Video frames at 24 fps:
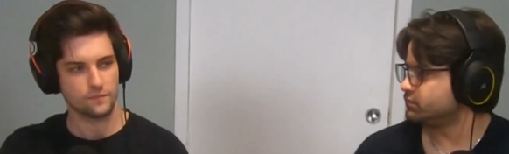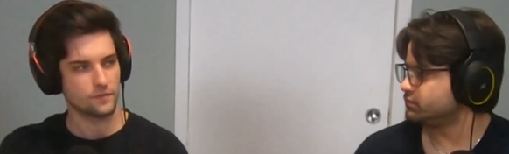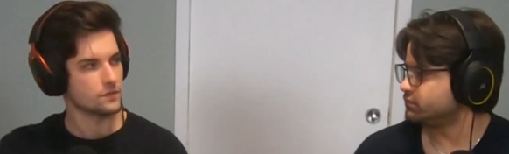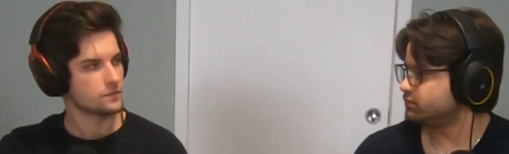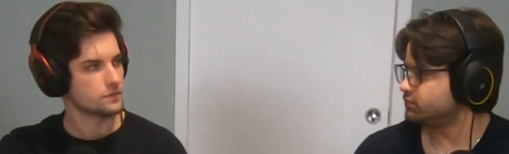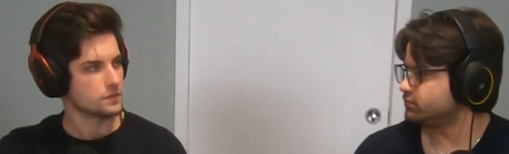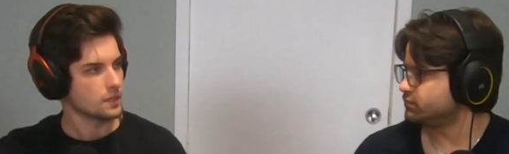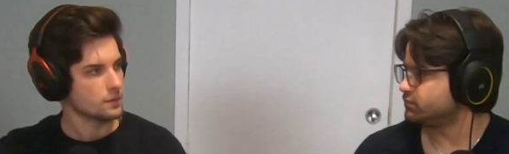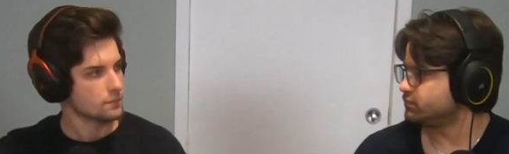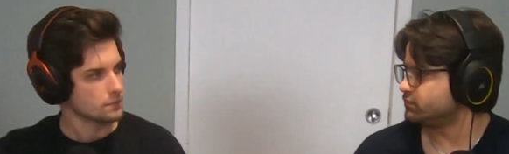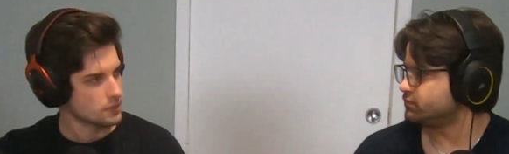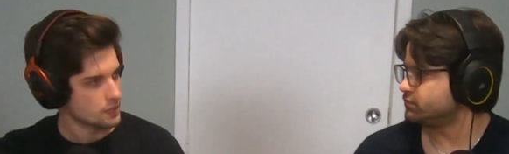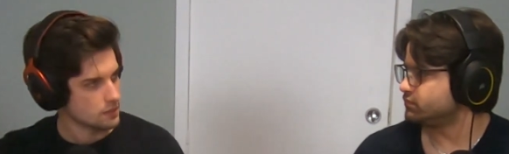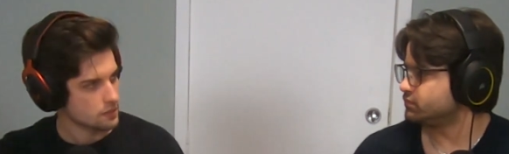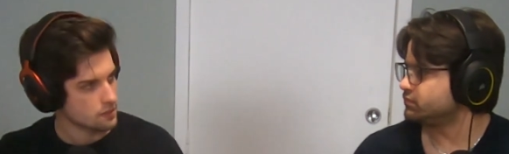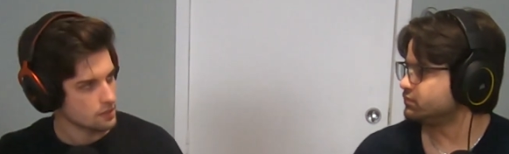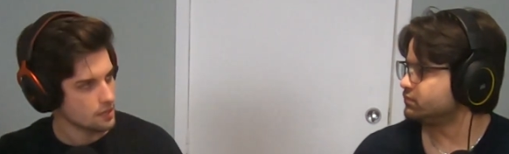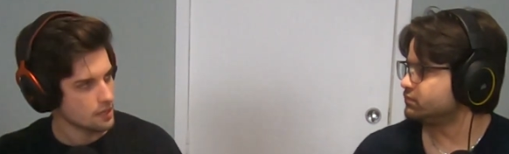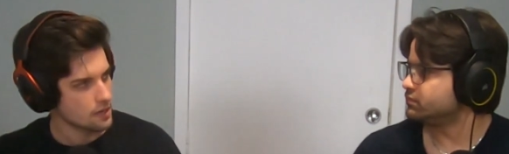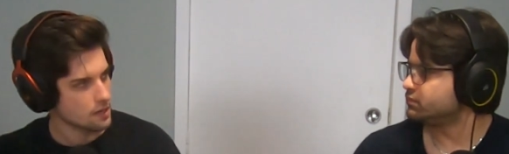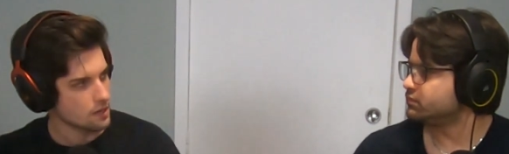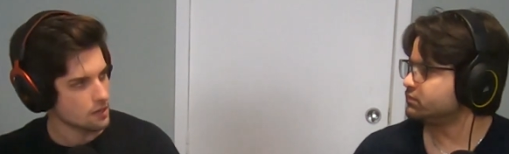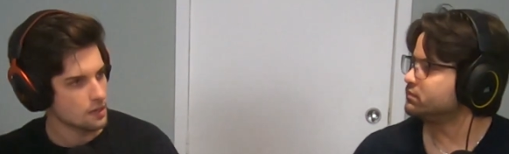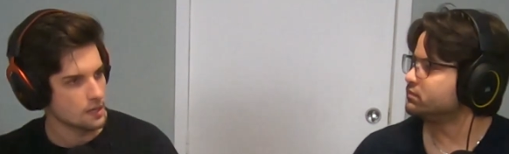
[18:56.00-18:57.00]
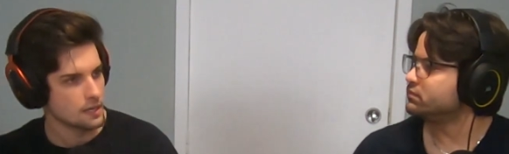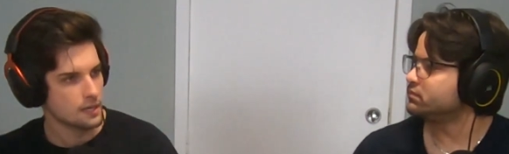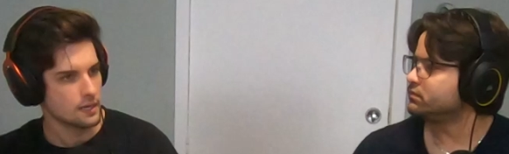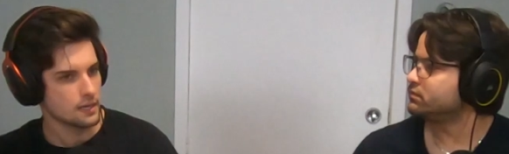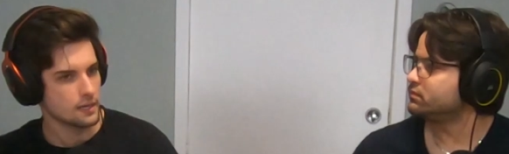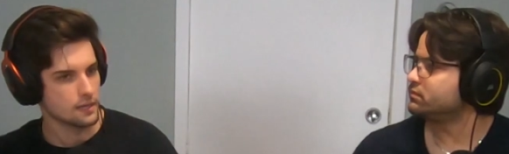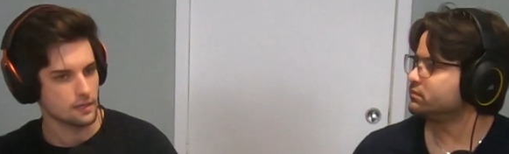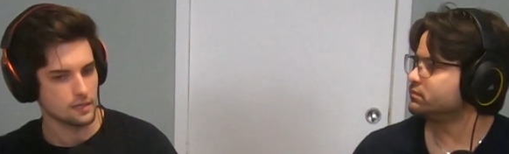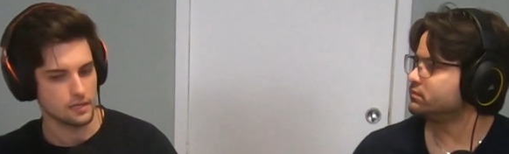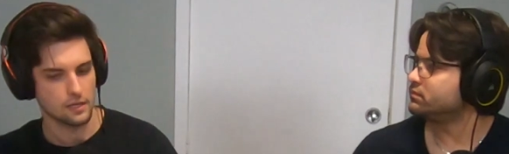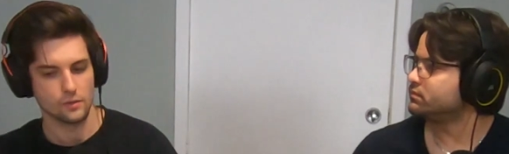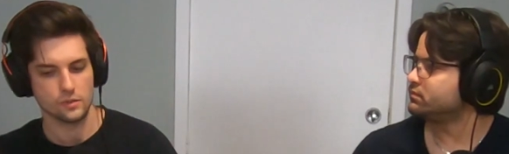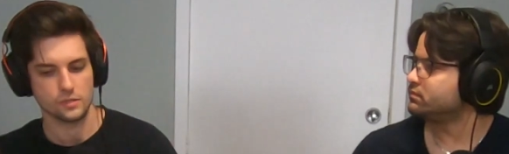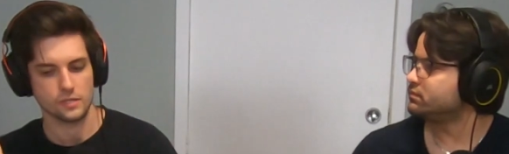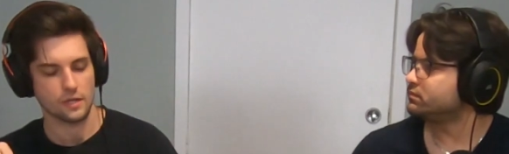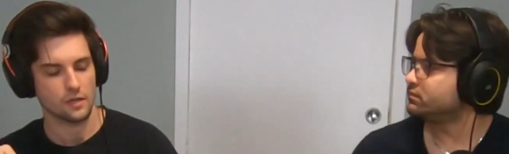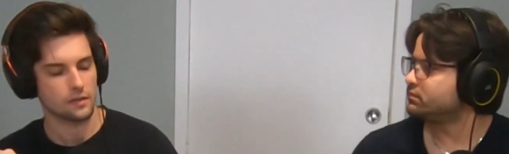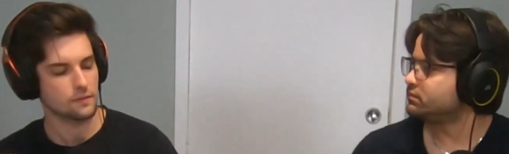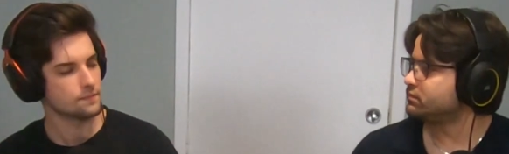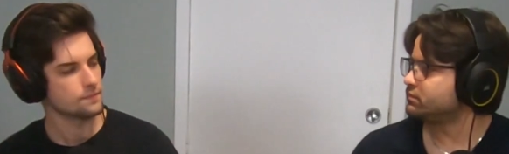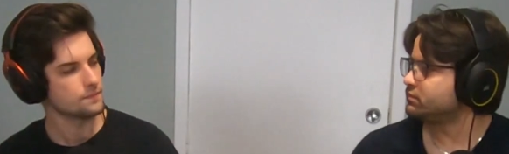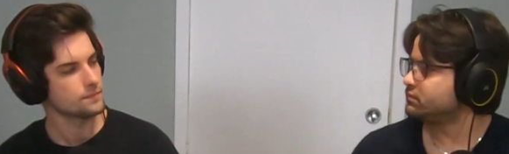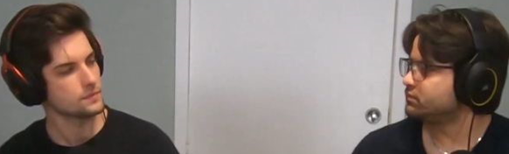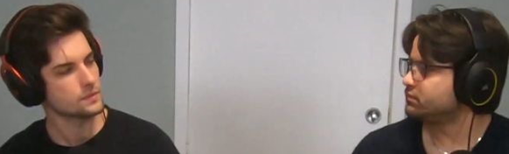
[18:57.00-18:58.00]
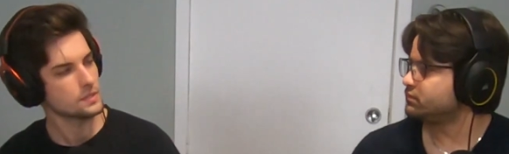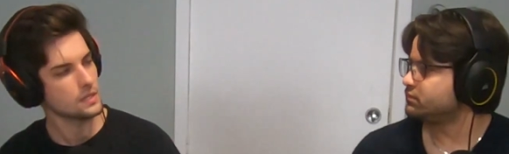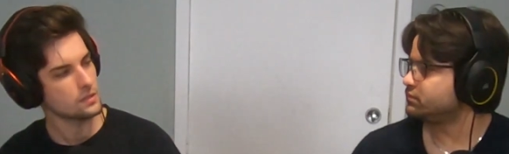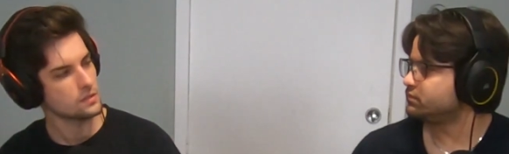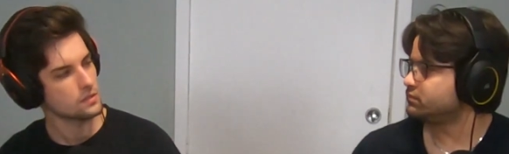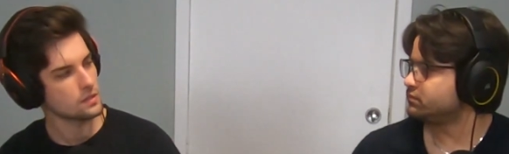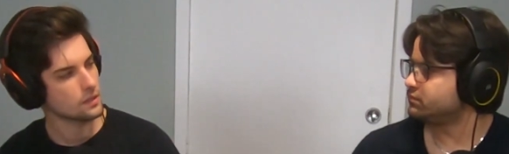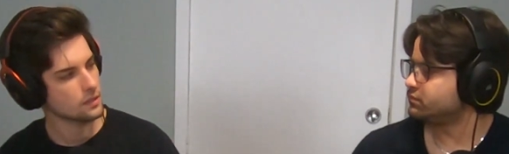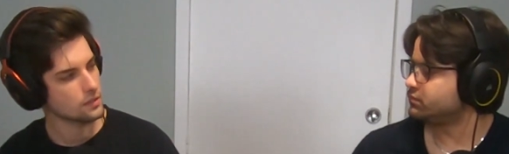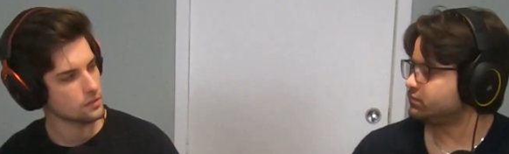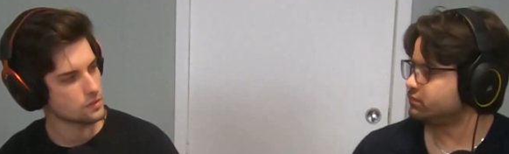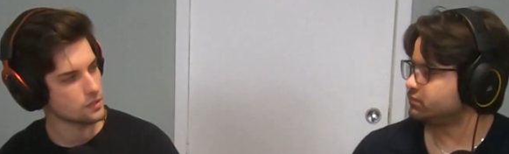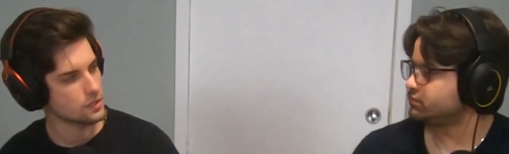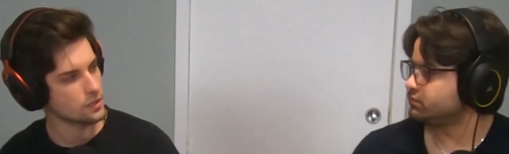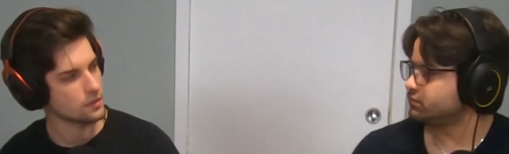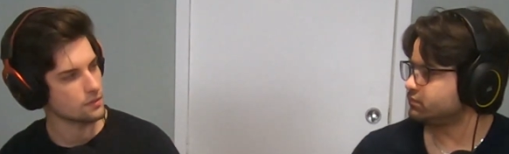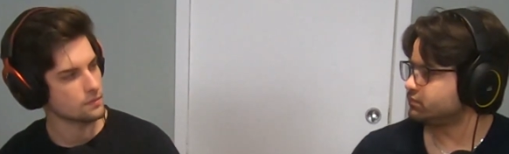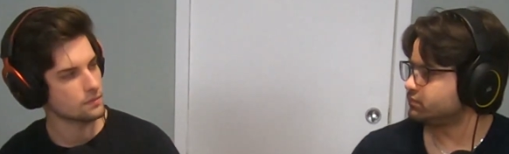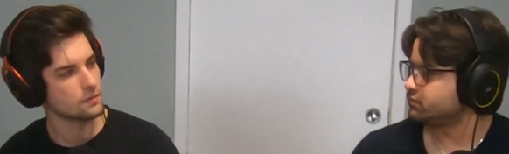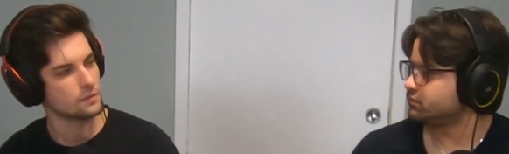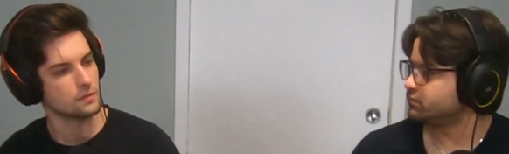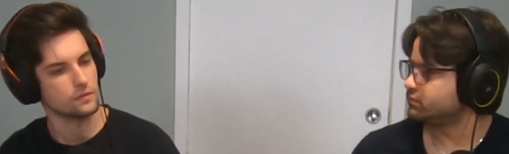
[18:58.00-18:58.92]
Speaker 1: 15 minutes there it was like 10 seconds here